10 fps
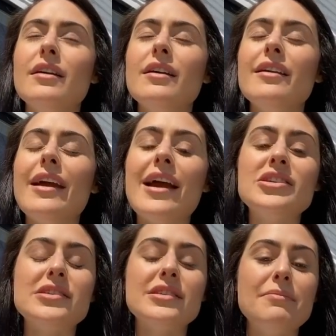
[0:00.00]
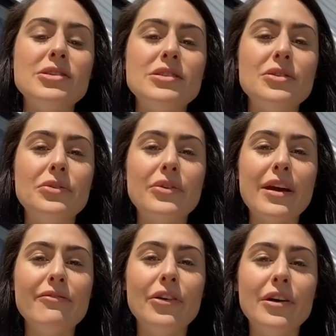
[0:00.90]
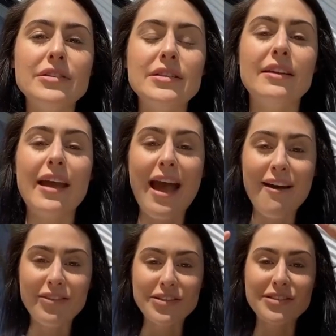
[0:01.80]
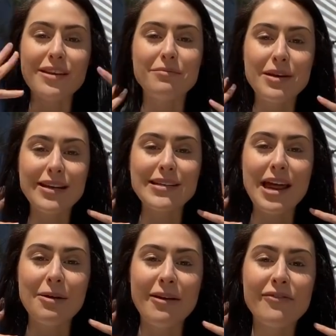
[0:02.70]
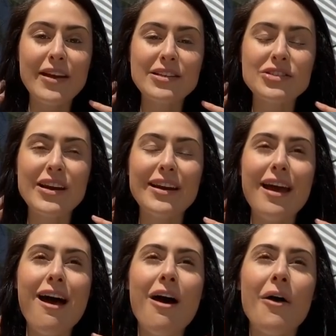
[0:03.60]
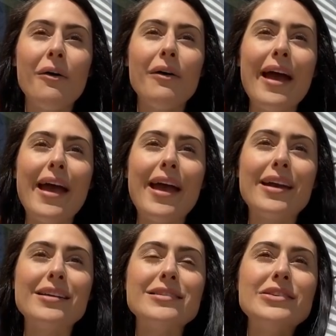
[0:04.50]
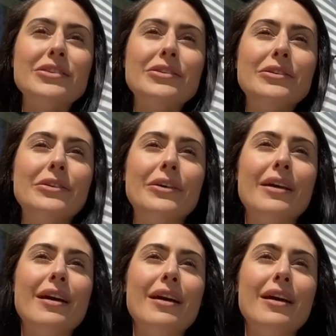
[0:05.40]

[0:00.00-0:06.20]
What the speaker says: like I'm just so grateful to like have the sun beating down on my face right now, and to